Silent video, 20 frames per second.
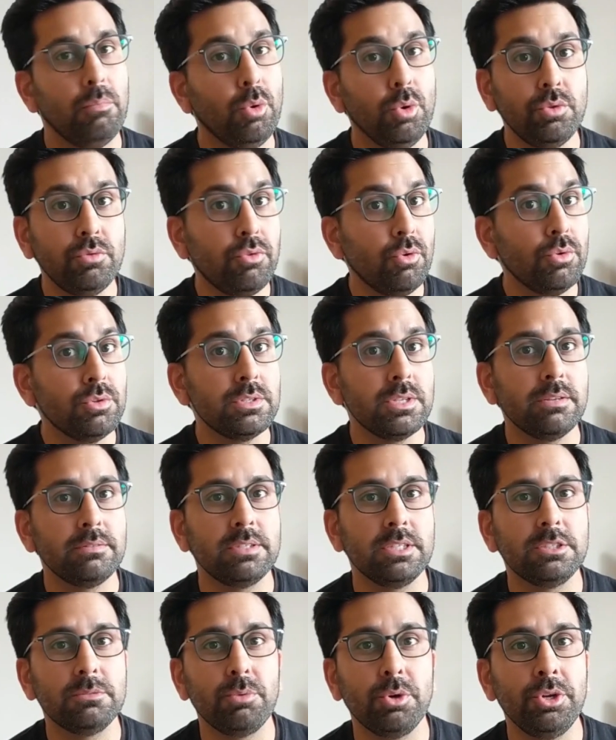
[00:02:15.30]
Both phones have
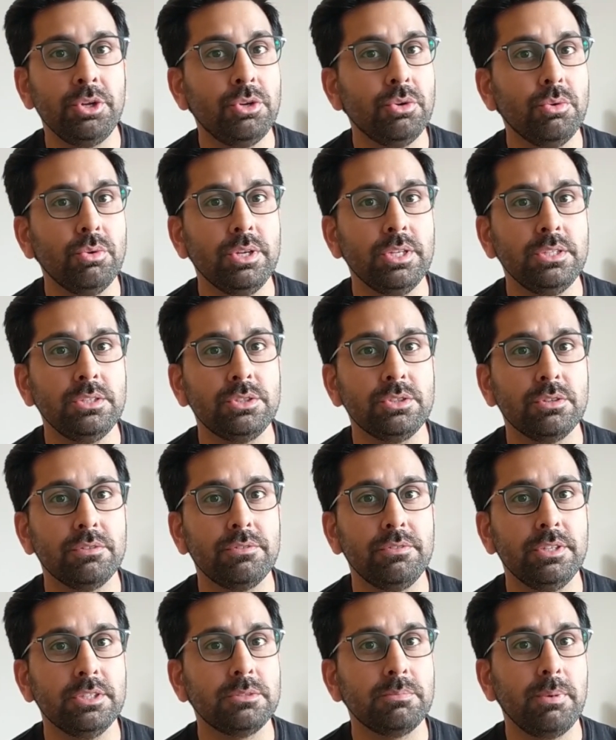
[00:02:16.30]
6.2 inch
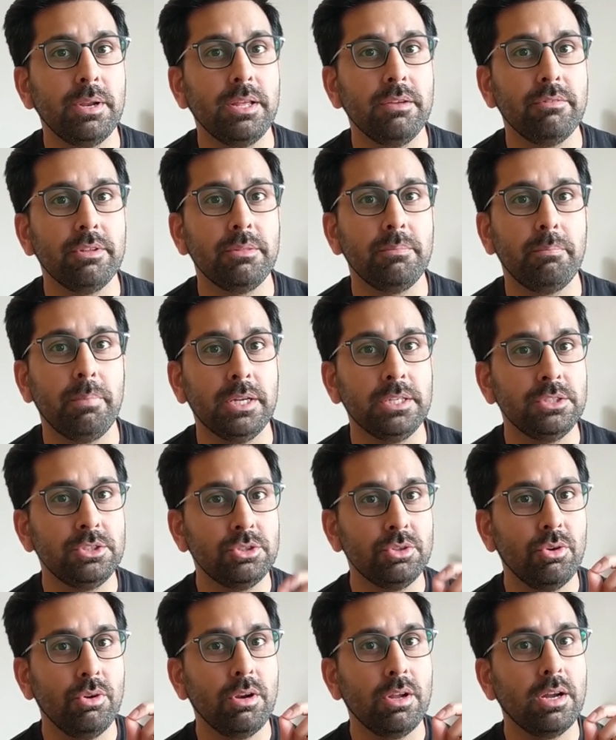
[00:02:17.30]
of display with
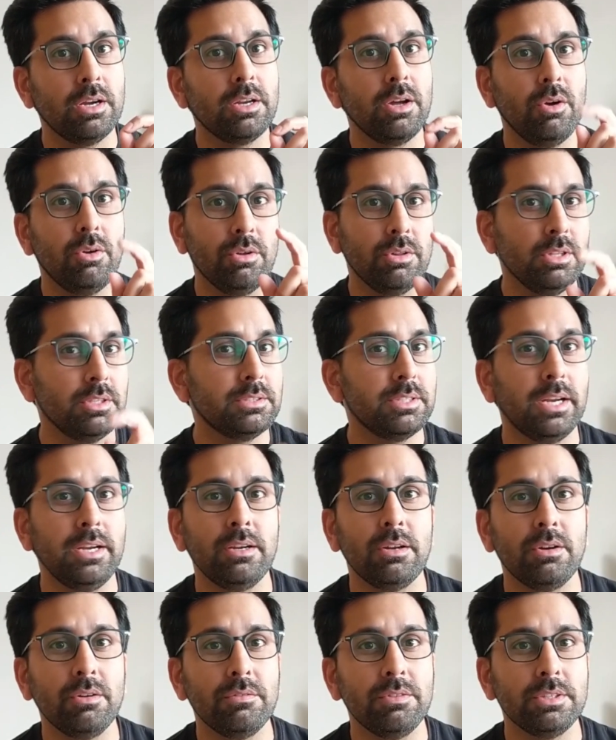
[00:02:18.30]
punch hole cutout on the
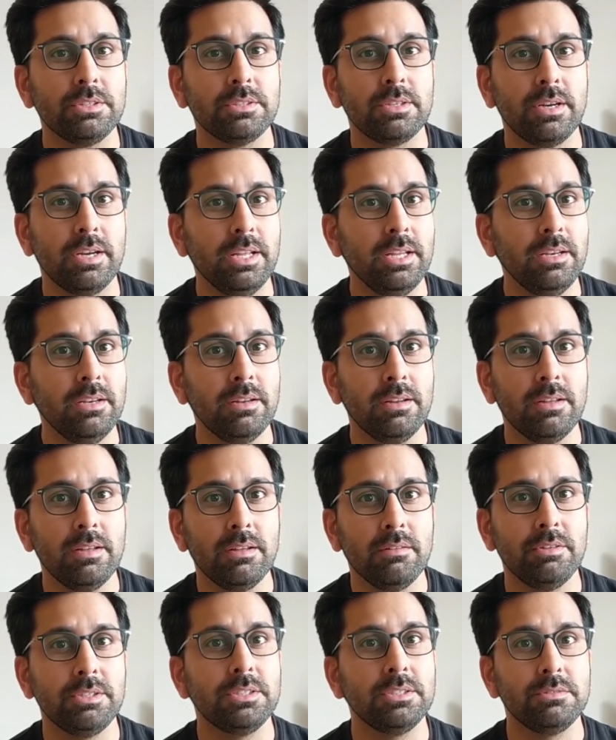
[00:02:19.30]
center of the screen,
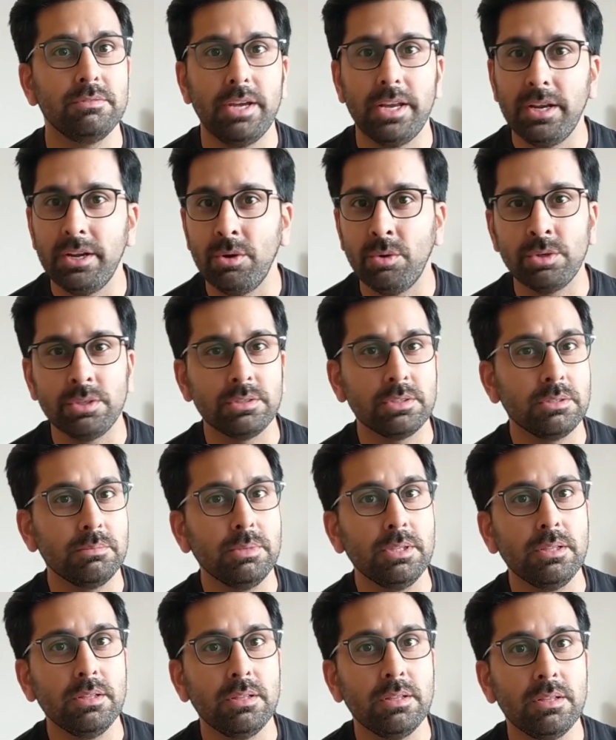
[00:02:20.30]
which is very
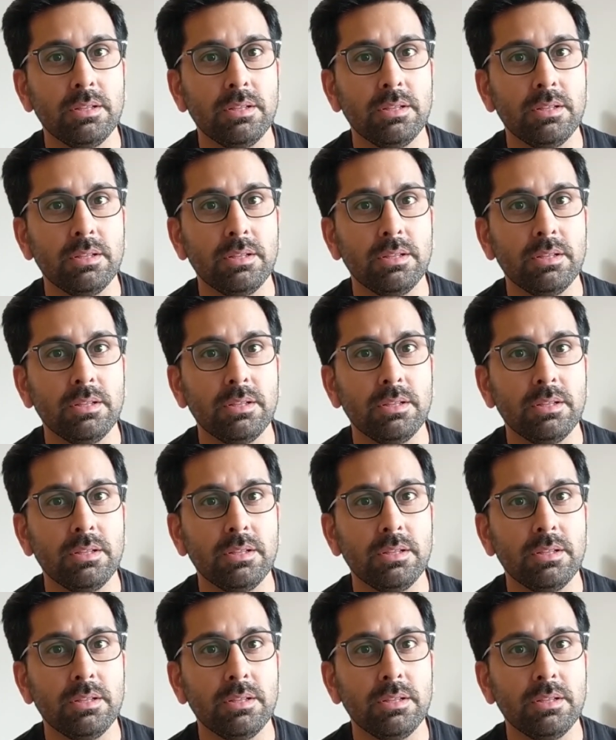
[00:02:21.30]
noticeable.